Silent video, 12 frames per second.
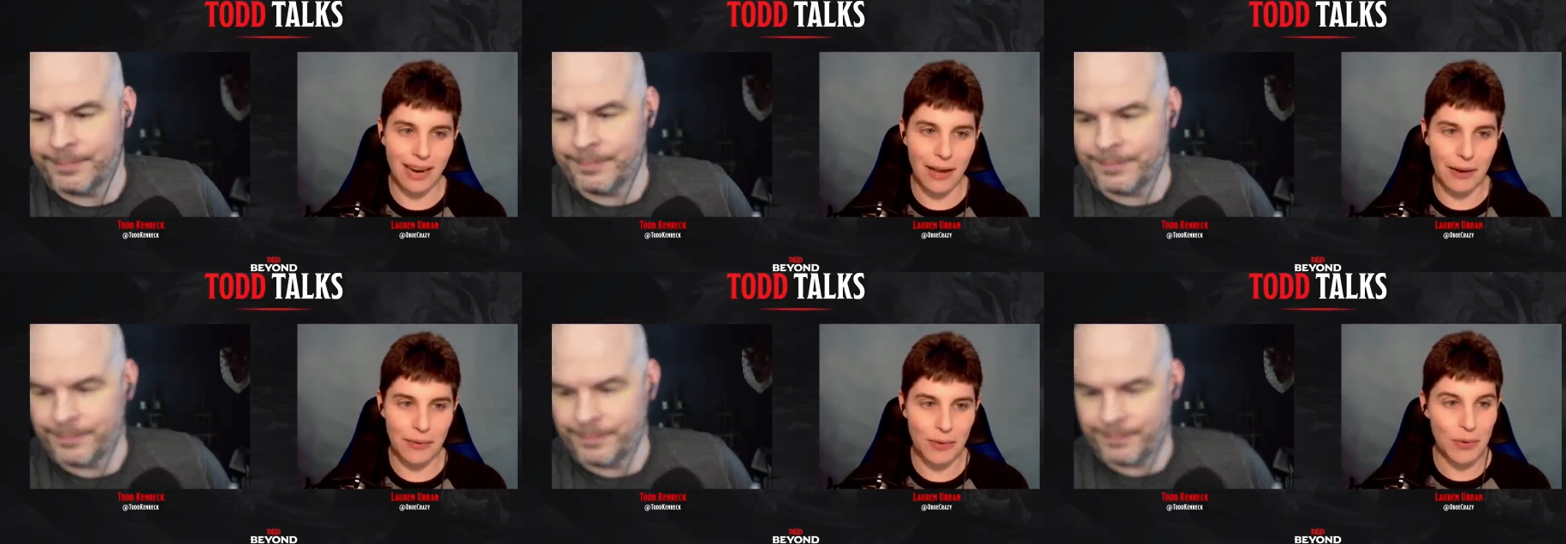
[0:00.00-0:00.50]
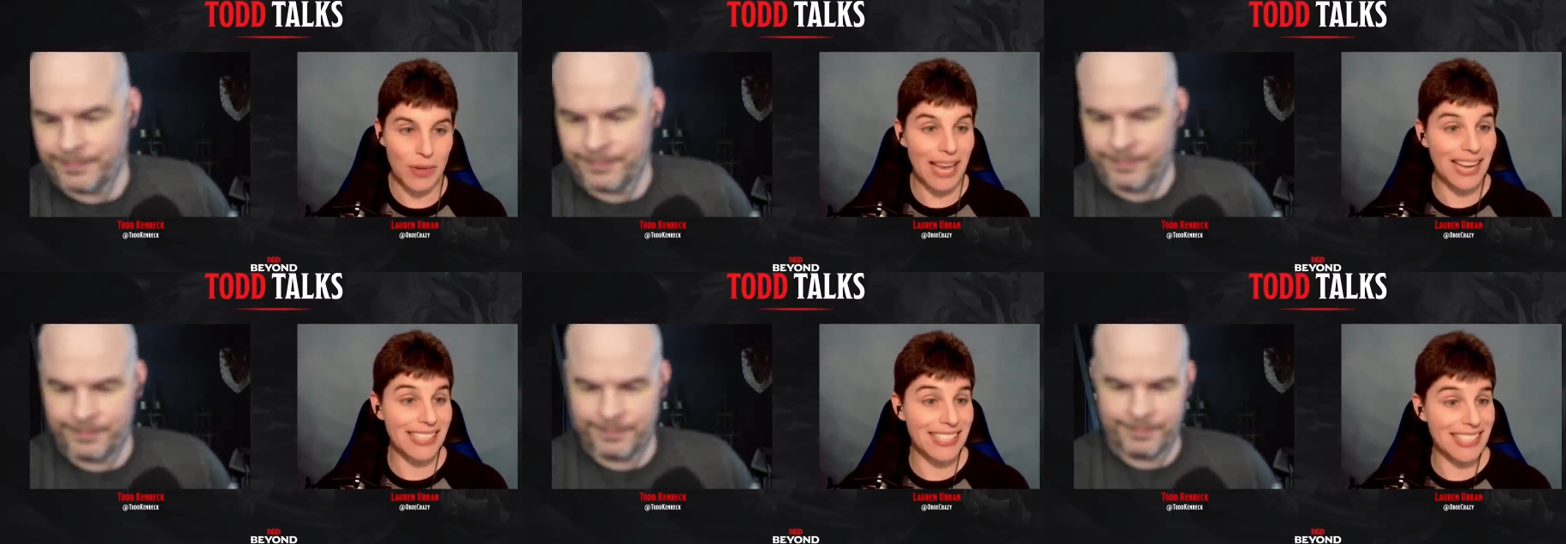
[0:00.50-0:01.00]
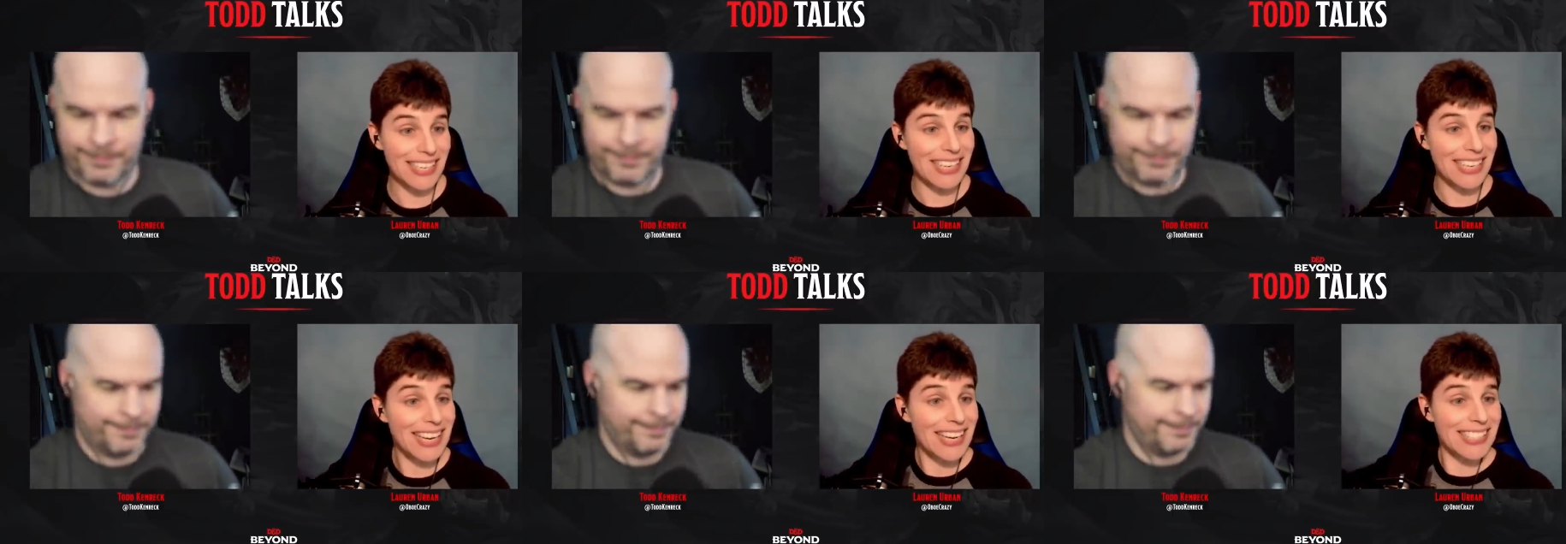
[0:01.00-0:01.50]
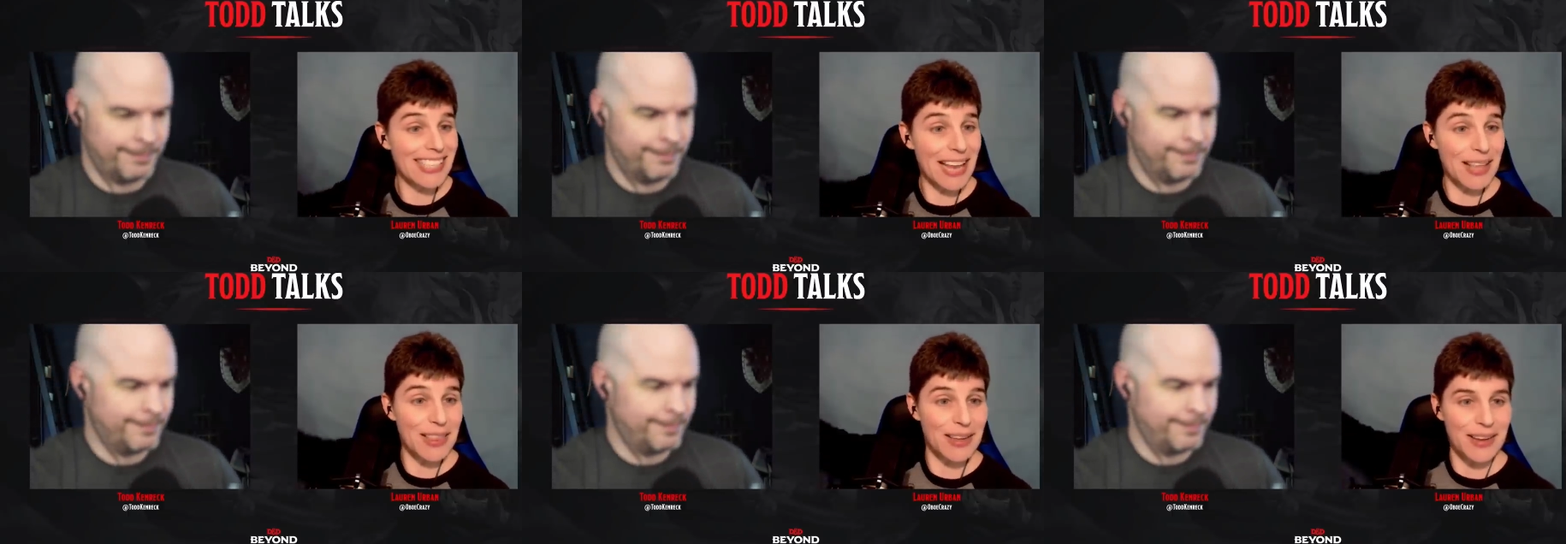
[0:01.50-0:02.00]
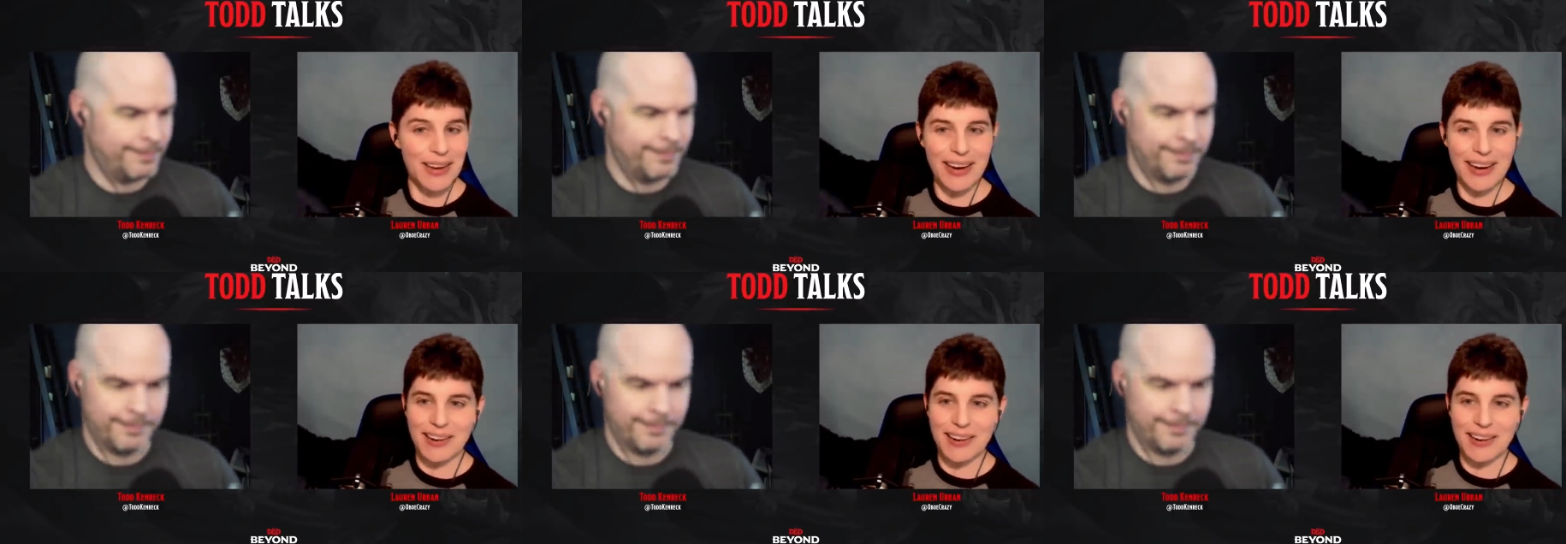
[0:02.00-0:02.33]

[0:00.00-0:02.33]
Speaker 1: uh you can't see say the